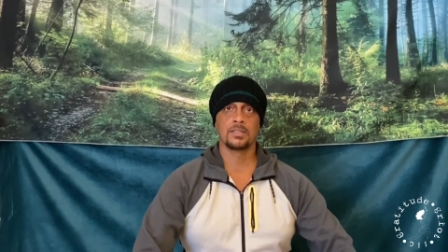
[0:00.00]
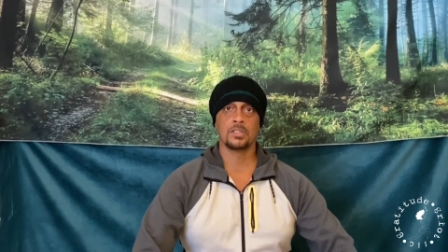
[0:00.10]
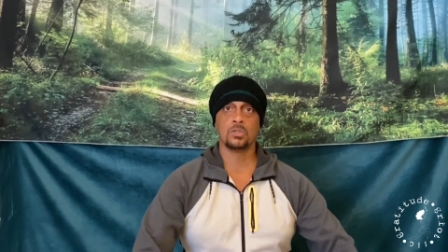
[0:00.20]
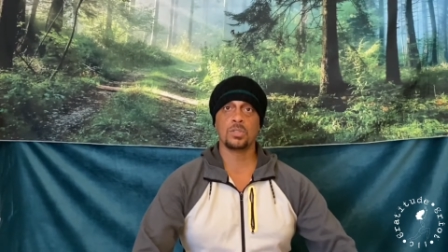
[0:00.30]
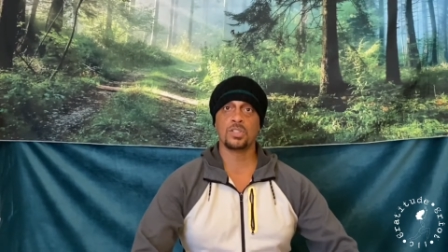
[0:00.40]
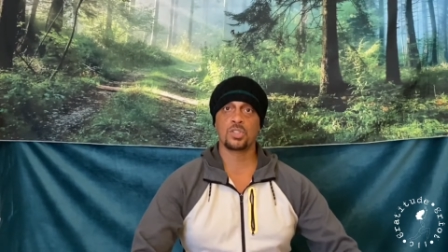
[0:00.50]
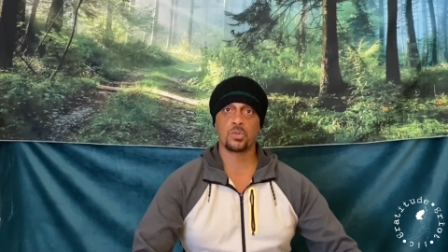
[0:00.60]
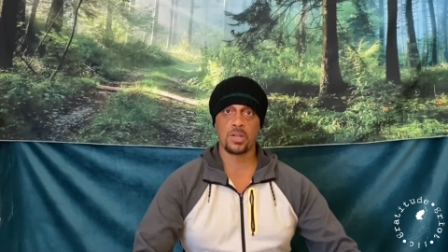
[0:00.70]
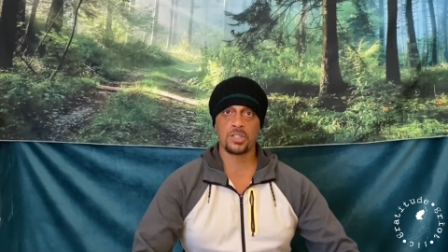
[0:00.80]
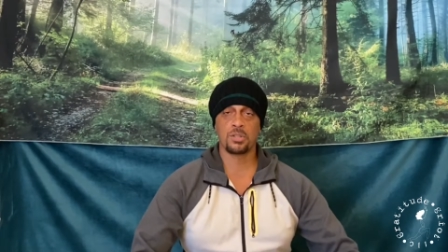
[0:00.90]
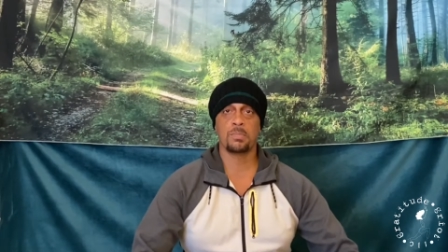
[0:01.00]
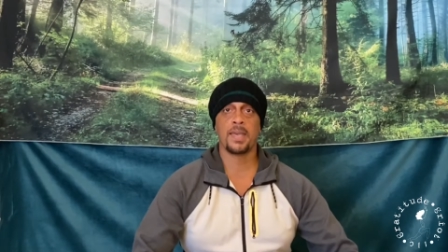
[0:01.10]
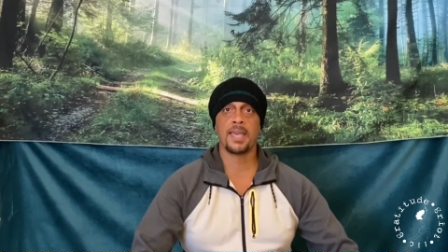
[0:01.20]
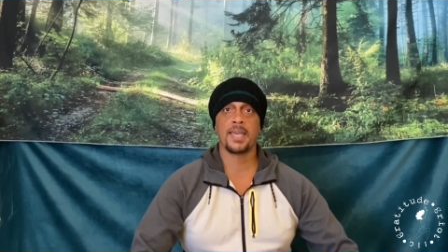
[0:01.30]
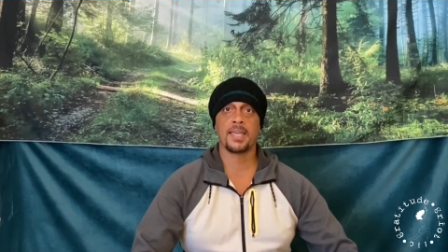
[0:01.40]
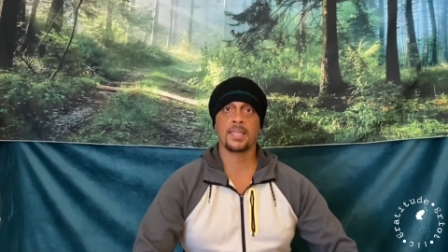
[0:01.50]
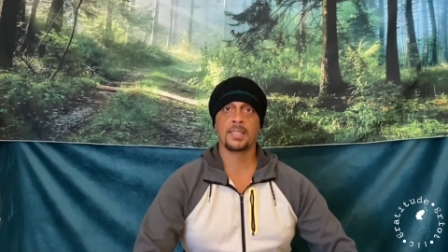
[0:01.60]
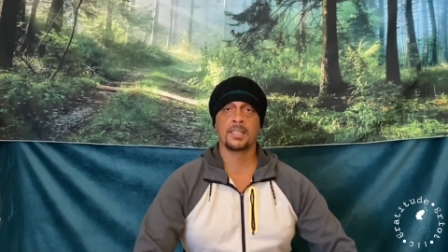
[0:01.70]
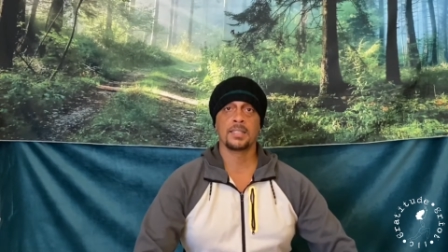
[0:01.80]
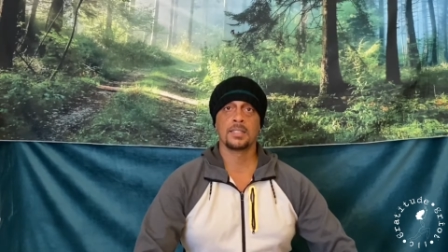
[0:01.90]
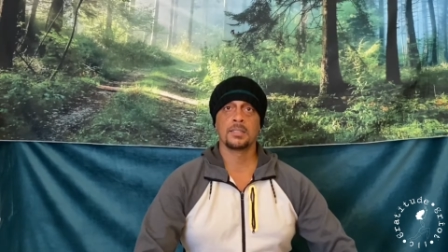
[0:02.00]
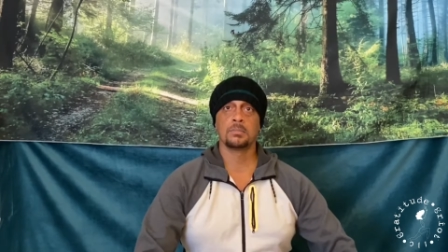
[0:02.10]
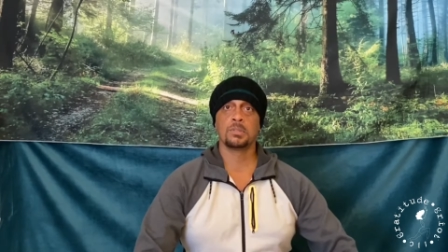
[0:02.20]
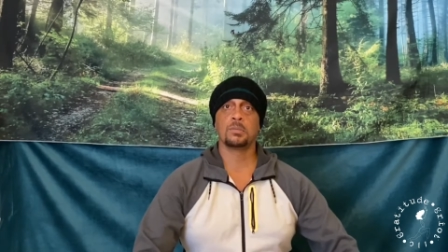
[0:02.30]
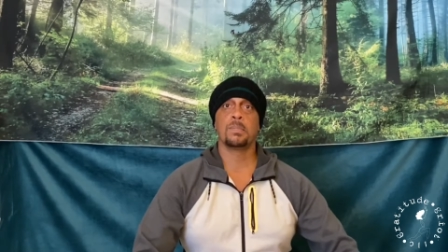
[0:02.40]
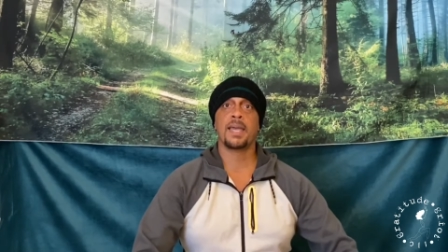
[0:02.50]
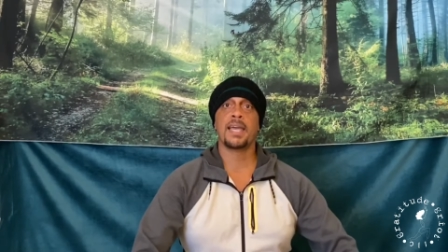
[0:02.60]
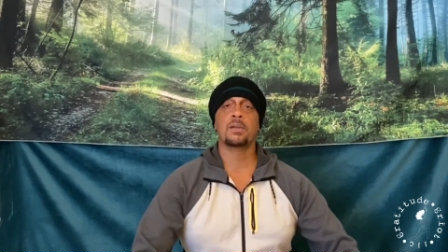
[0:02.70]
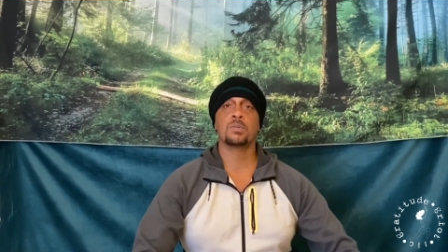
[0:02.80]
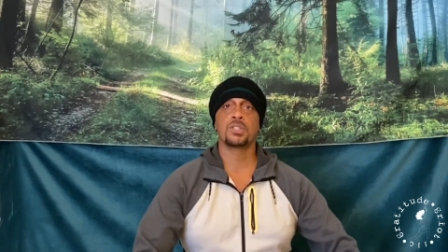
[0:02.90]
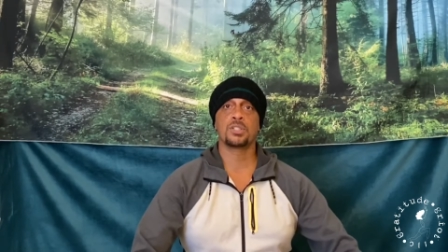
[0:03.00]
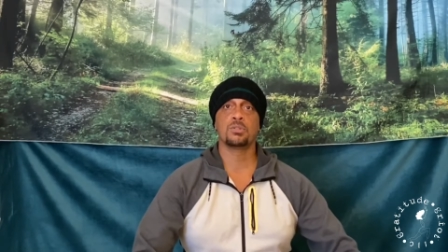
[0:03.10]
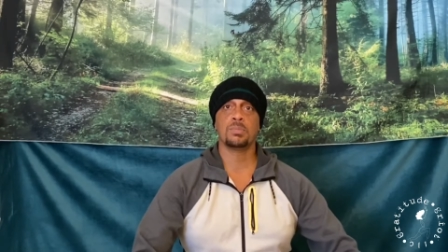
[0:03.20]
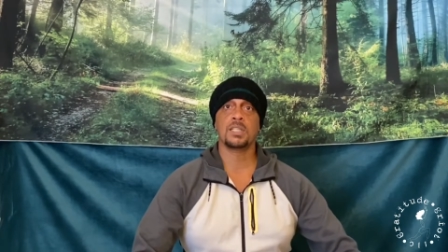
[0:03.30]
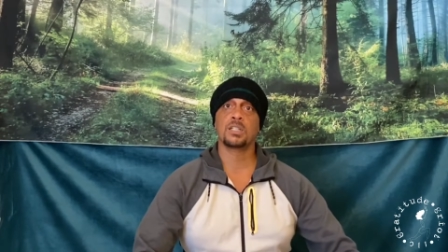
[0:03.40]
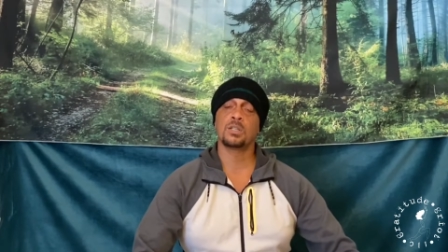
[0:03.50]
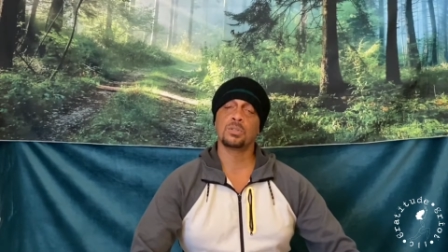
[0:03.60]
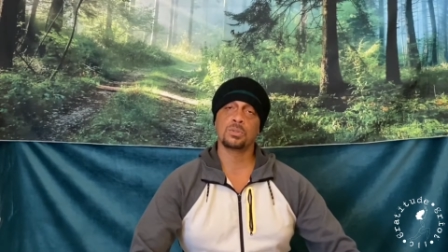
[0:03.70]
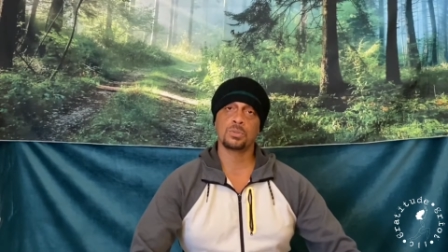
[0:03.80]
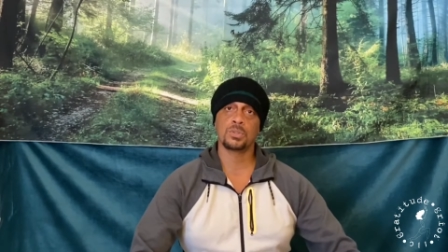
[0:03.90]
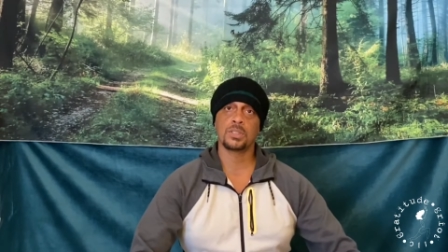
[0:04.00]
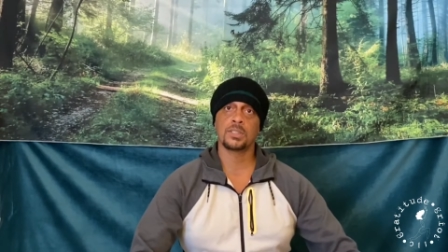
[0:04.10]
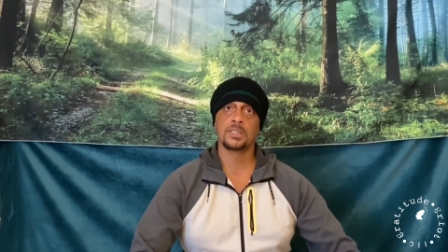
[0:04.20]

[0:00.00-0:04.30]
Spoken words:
you could stretch the bag, but the bag would still be closed.